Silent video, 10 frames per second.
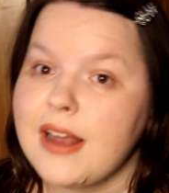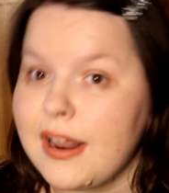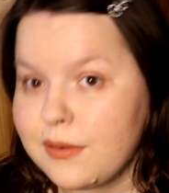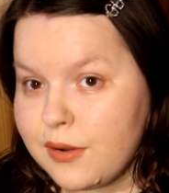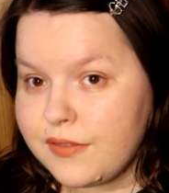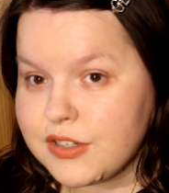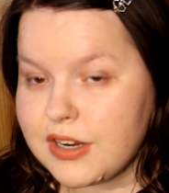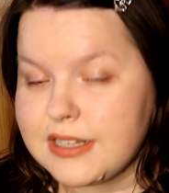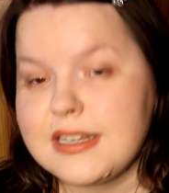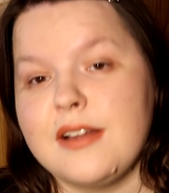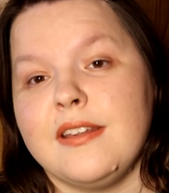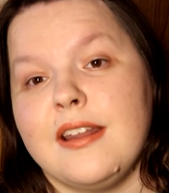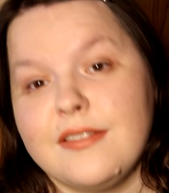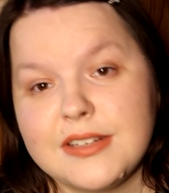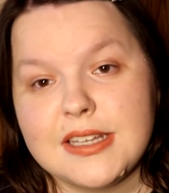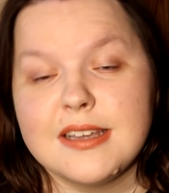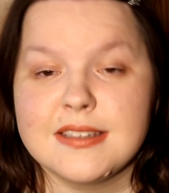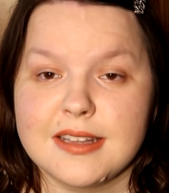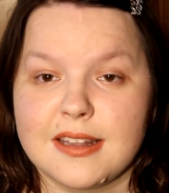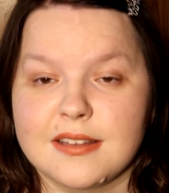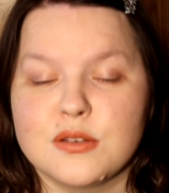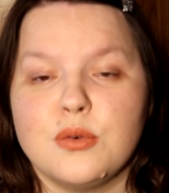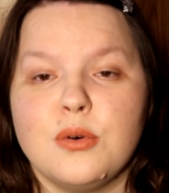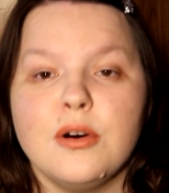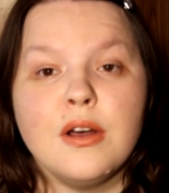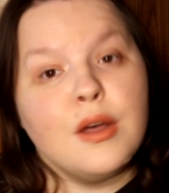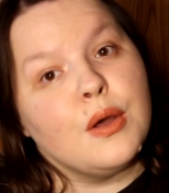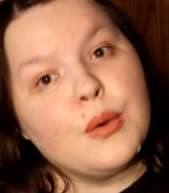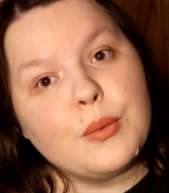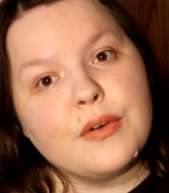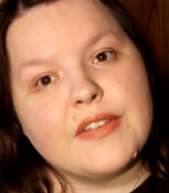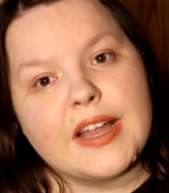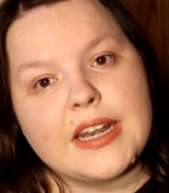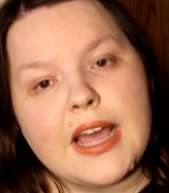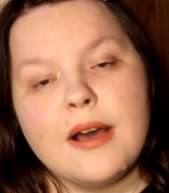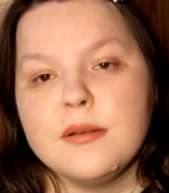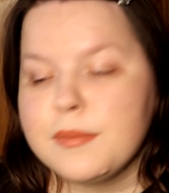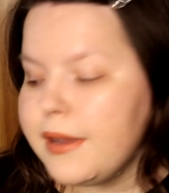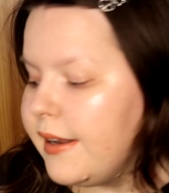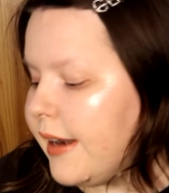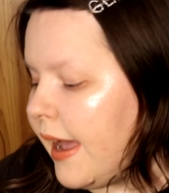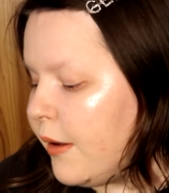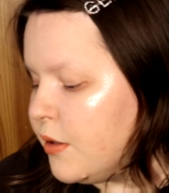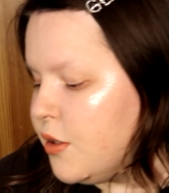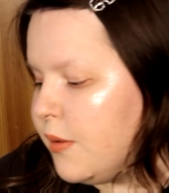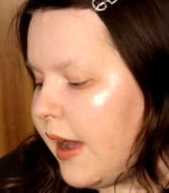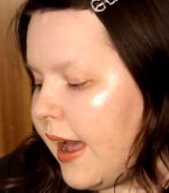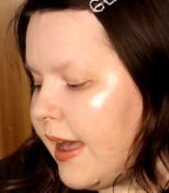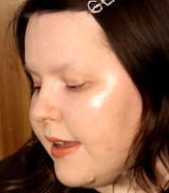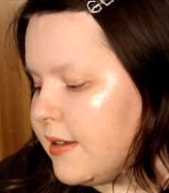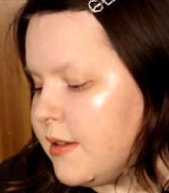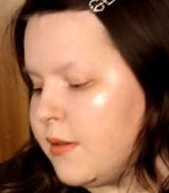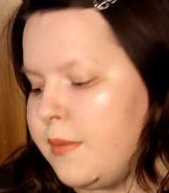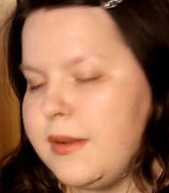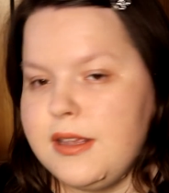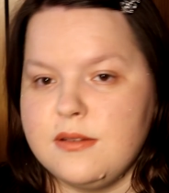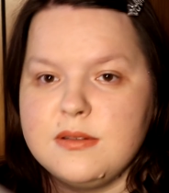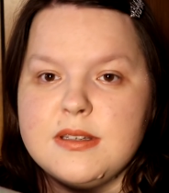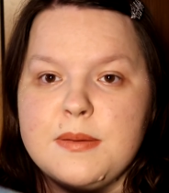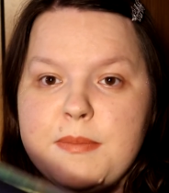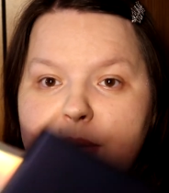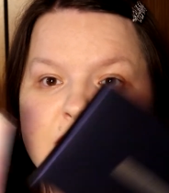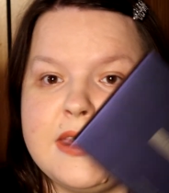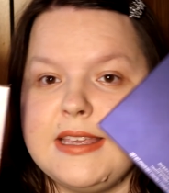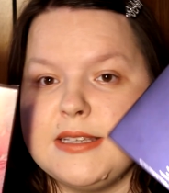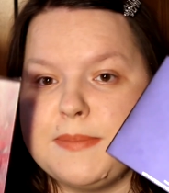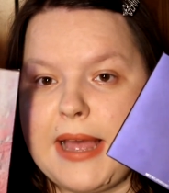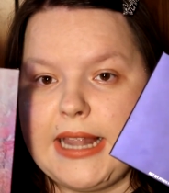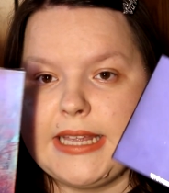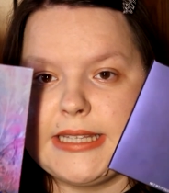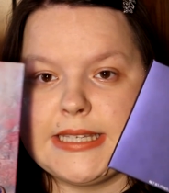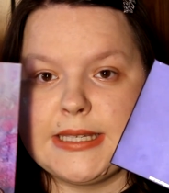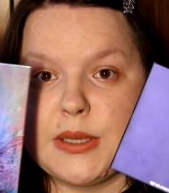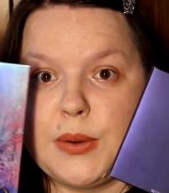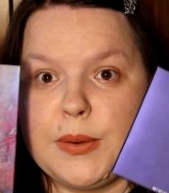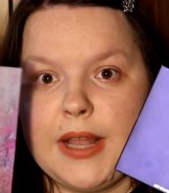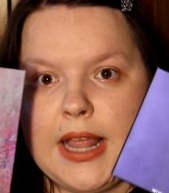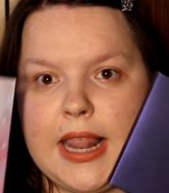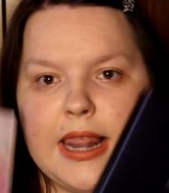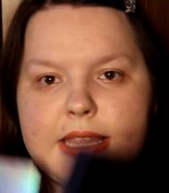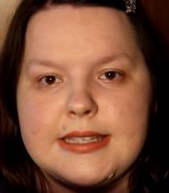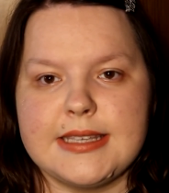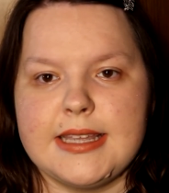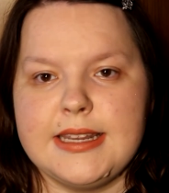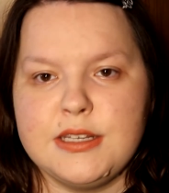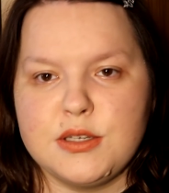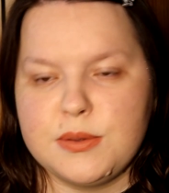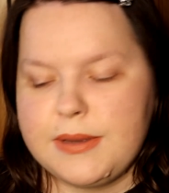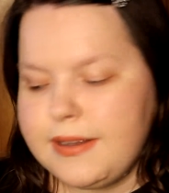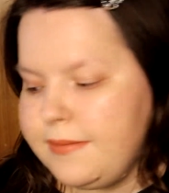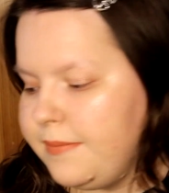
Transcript: I don't know if it dries down yet. If it does, then that's cool. We'll find out. But now to eyes. So I'm going to use both of these palettes. So let's get into it.